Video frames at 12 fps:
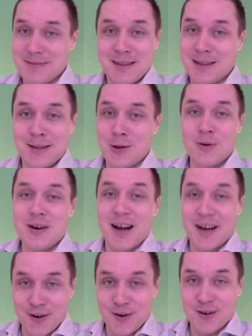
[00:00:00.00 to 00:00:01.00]
do
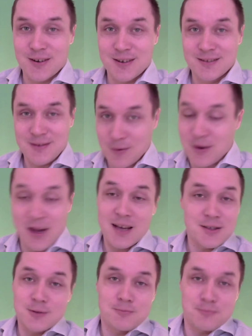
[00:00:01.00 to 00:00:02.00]
neither okay
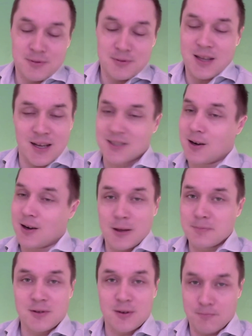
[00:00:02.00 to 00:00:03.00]
so tech
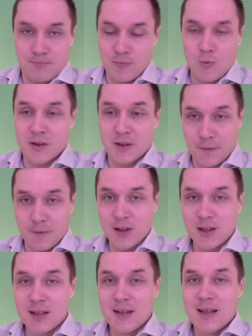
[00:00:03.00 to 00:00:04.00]
startups are
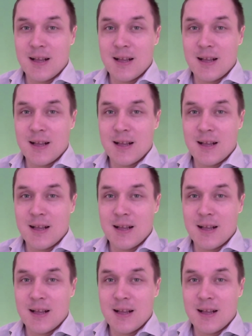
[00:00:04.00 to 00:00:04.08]
wonderful